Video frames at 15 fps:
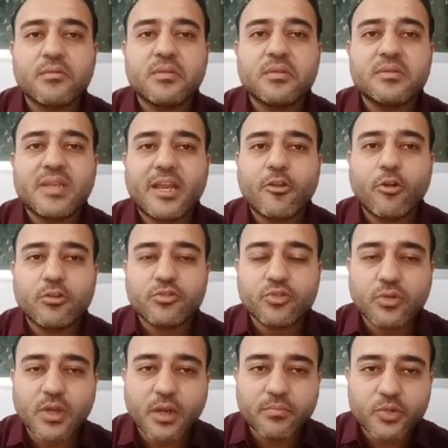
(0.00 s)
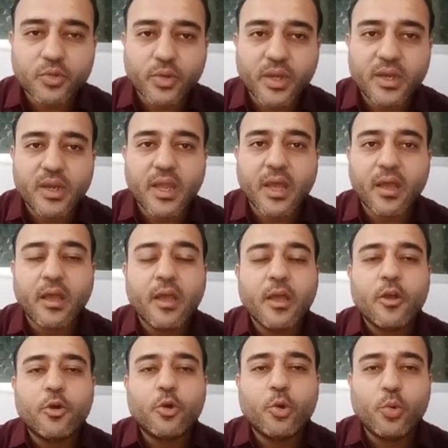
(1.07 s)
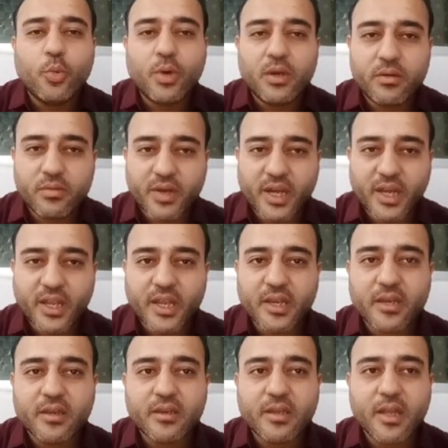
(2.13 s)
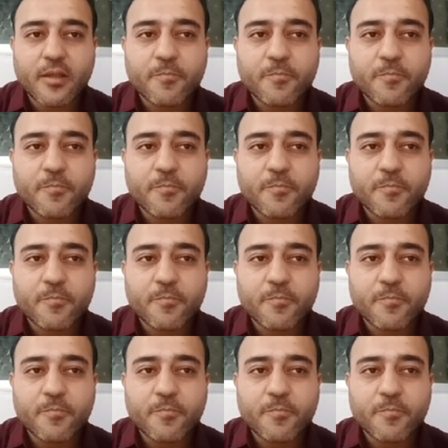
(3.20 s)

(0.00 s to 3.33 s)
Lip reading: had also come to India who were trading in India,